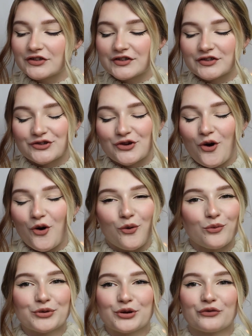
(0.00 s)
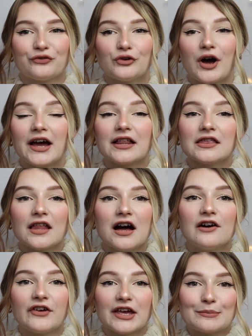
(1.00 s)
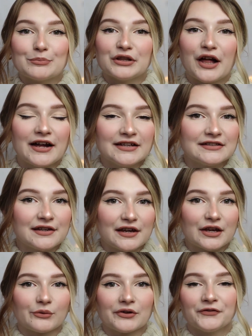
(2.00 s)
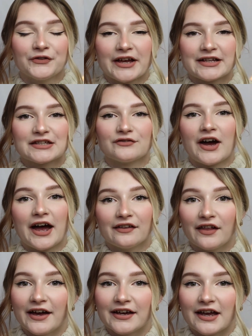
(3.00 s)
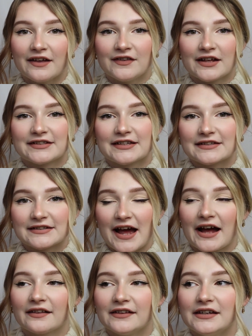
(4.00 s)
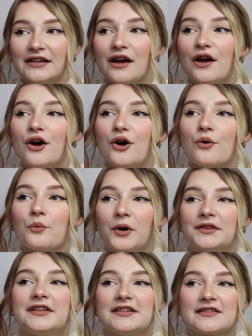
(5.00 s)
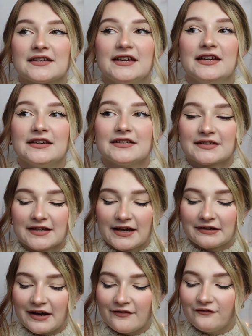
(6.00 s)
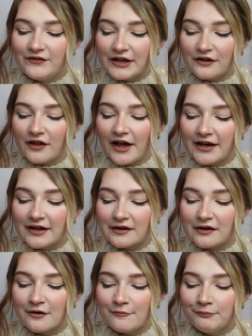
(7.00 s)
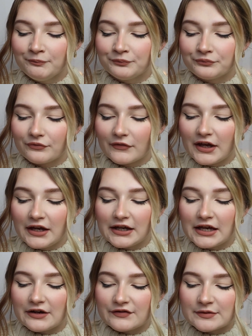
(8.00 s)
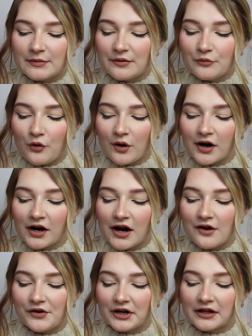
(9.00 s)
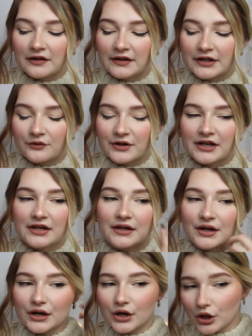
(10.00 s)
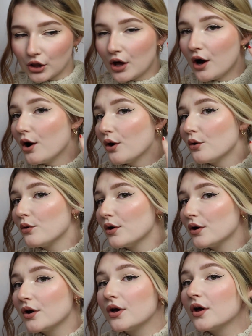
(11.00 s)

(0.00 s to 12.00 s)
Just so beautiful. I love a blinding reflective highlight, and that's exactly what this is. And I feel like it gives me more of a glittery glow,